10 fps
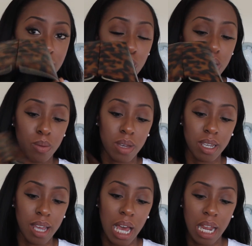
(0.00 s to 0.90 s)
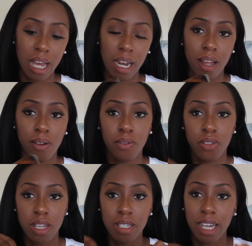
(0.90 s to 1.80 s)
It's pretty big, and I love
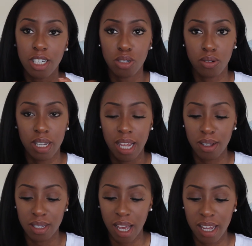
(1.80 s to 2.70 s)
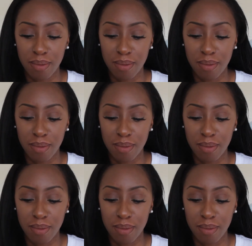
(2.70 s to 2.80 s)
the texture on the outside.